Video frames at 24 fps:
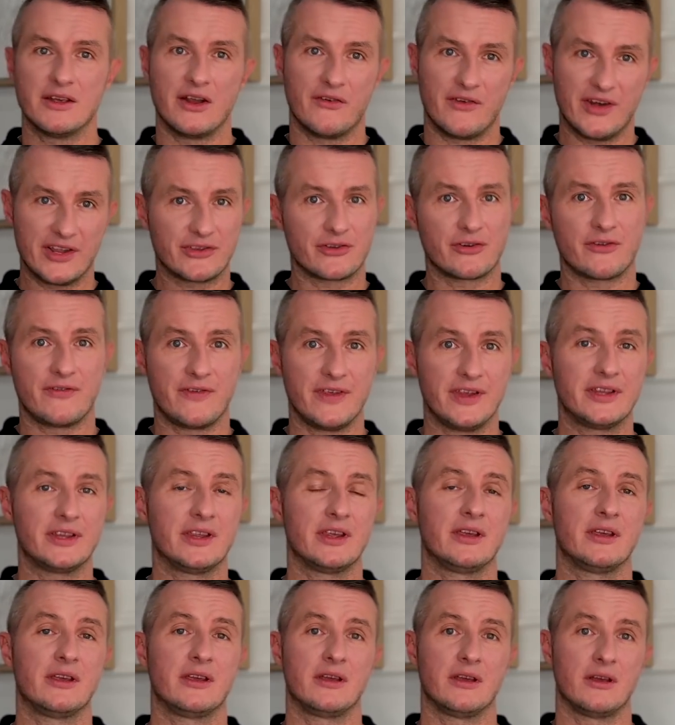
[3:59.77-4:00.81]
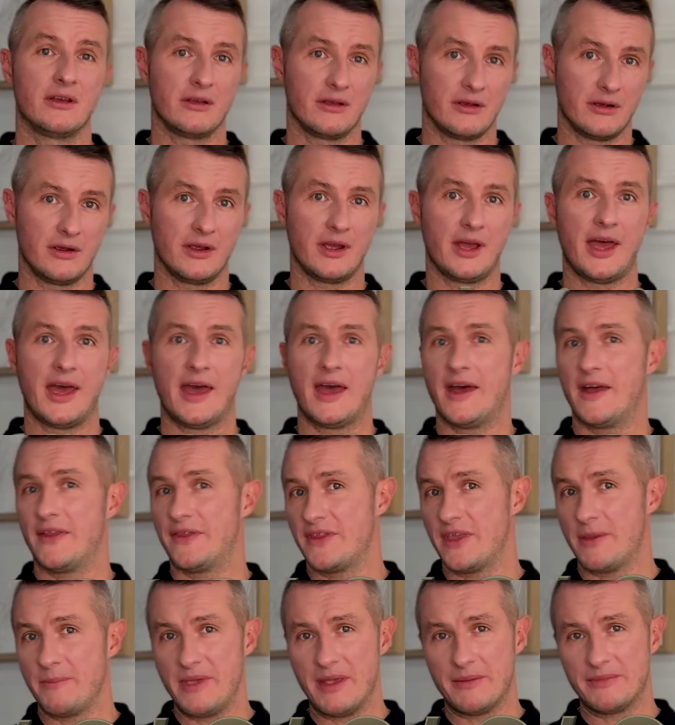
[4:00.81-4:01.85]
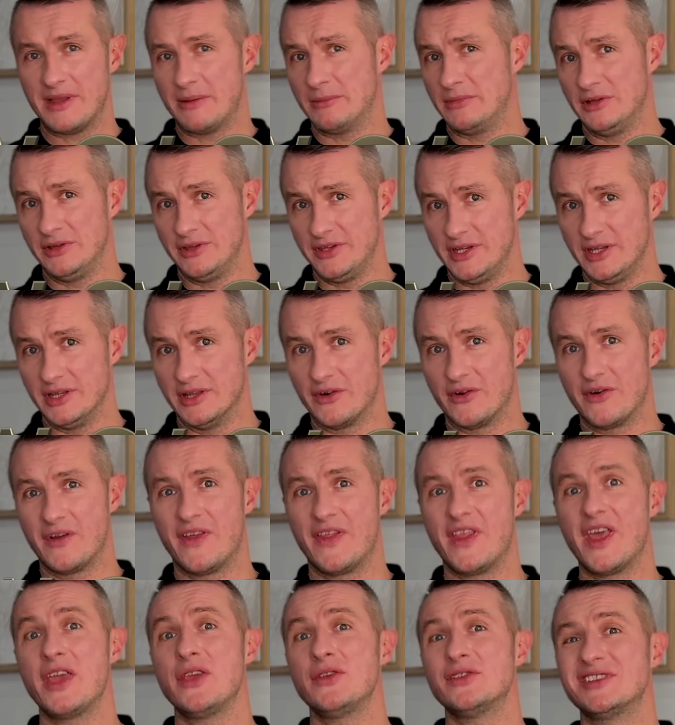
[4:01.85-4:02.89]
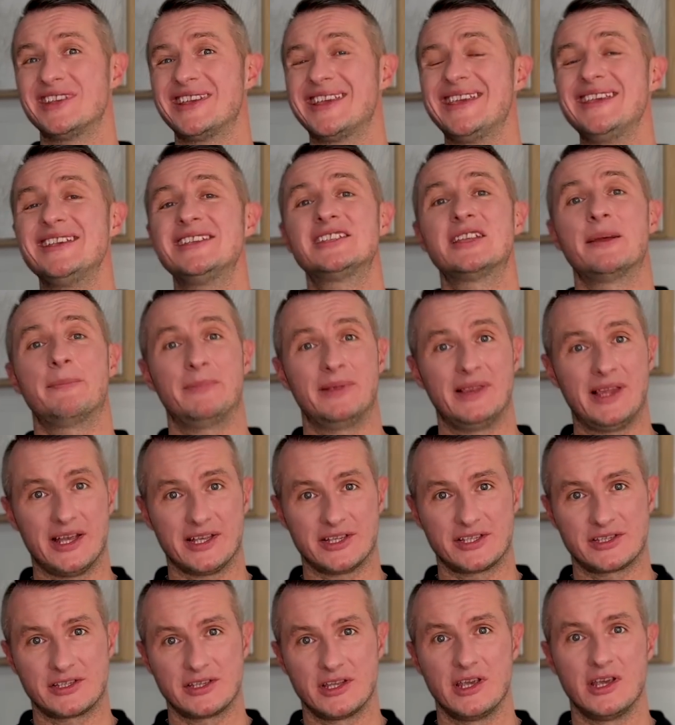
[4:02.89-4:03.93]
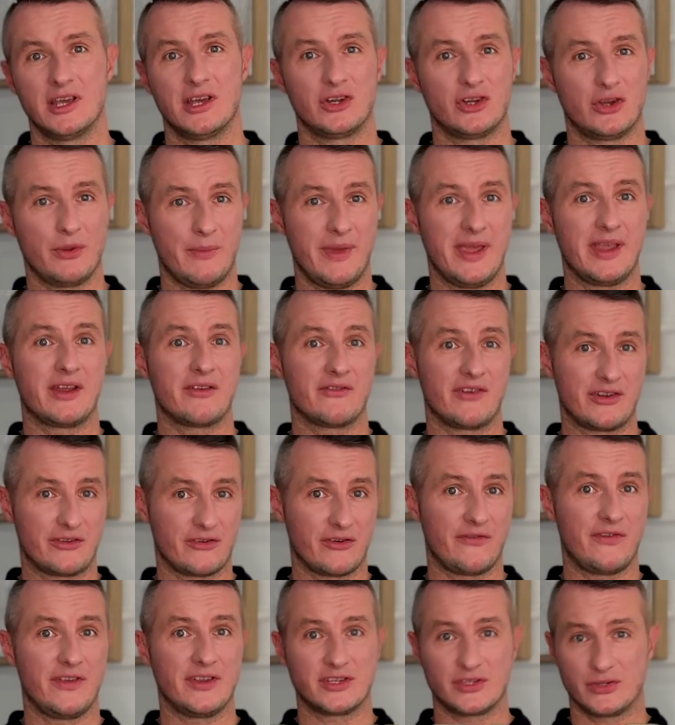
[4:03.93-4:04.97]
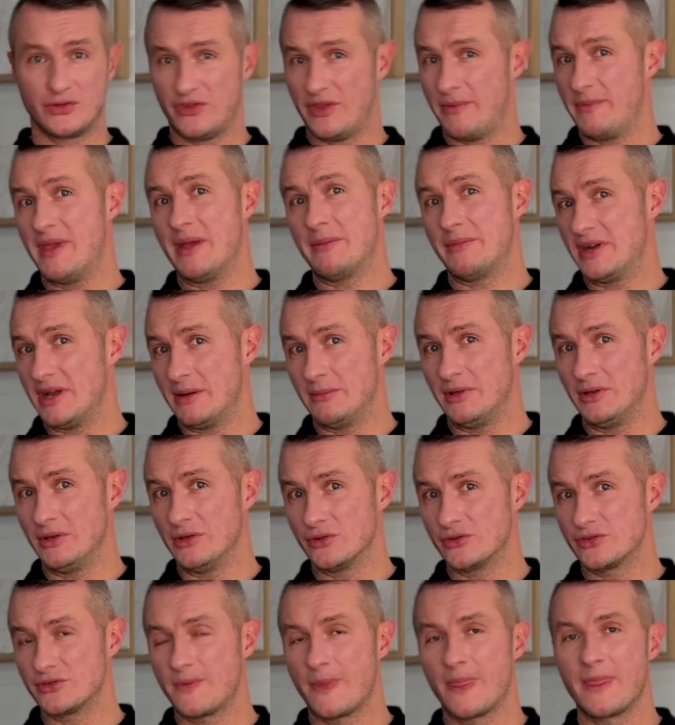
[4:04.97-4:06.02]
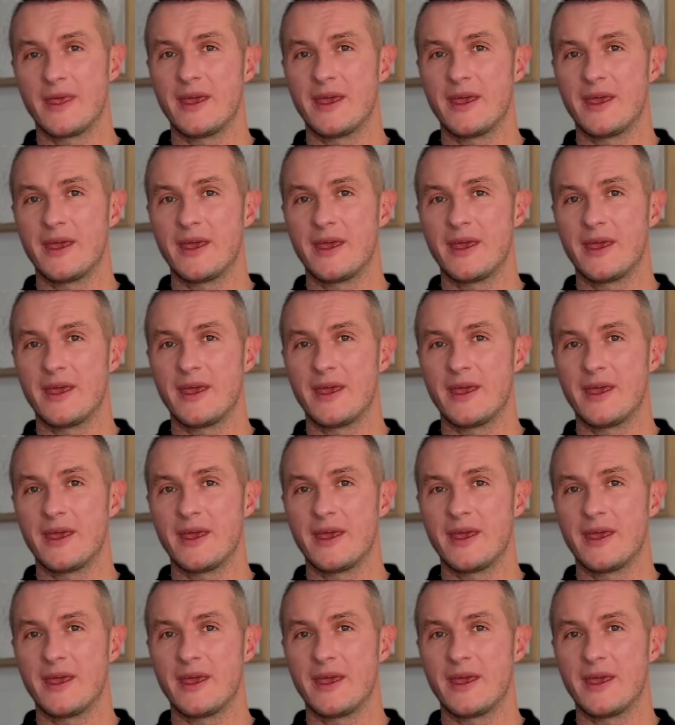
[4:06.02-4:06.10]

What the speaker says: retrofit at the BMW dealer, they're using ISTA Plus to make retrofits to the BMWs.